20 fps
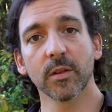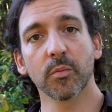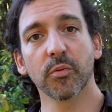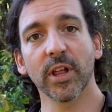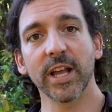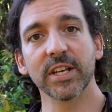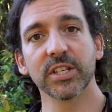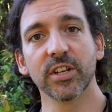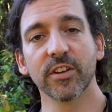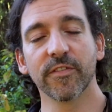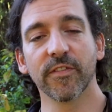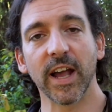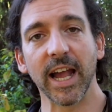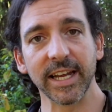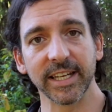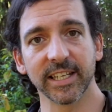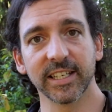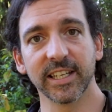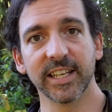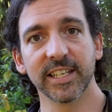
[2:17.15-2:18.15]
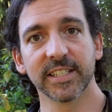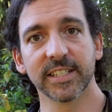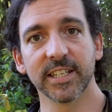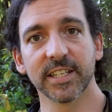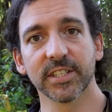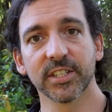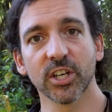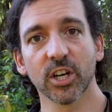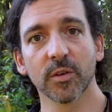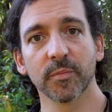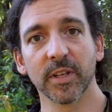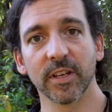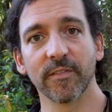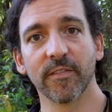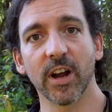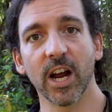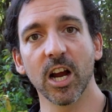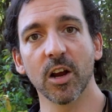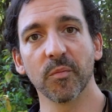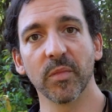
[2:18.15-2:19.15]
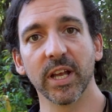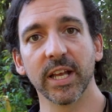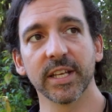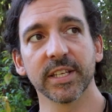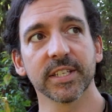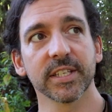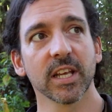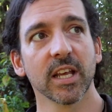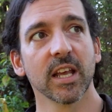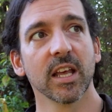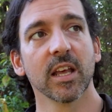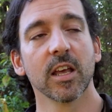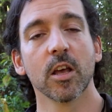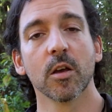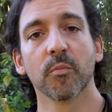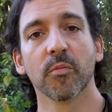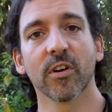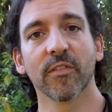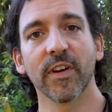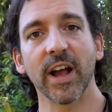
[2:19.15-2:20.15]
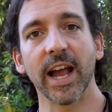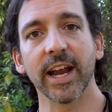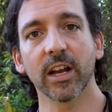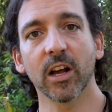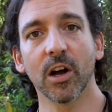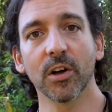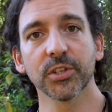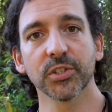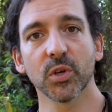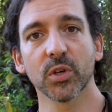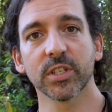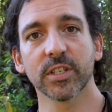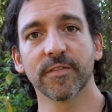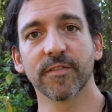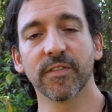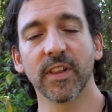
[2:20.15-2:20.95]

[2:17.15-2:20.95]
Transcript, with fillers: of the plants you find in these disturbed environments provide all sorts of